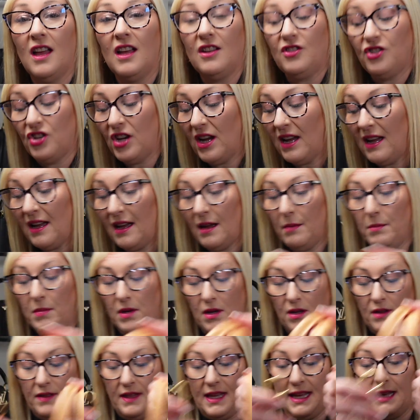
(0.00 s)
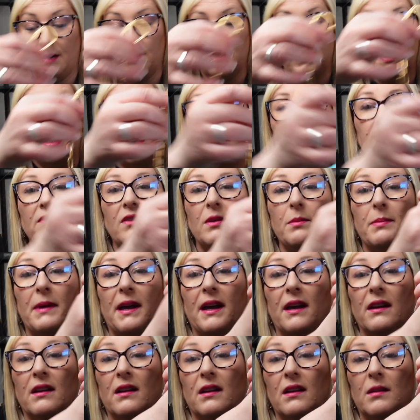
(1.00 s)
charm on the outside of your
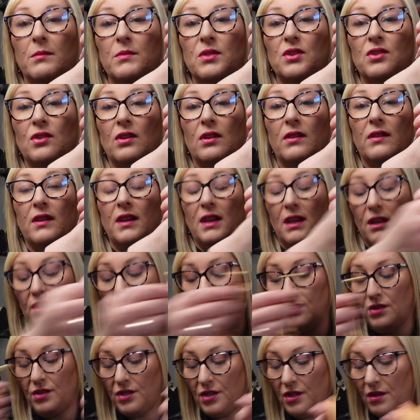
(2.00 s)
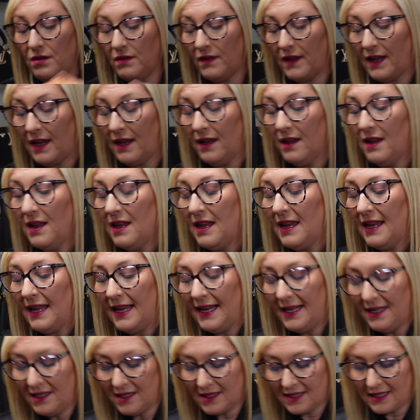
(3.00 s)
bag. I'm sure that you could do that.
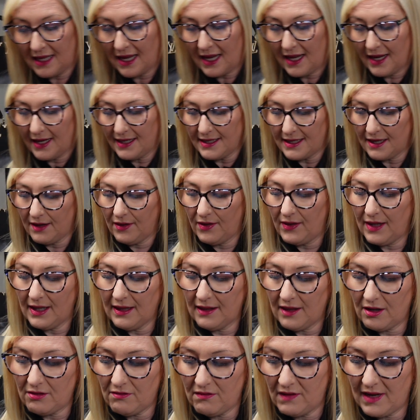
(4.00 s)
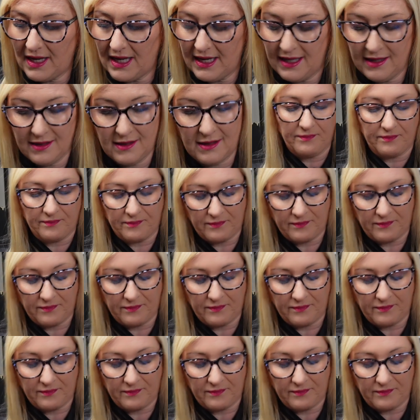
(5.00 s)
Inside, I think there is,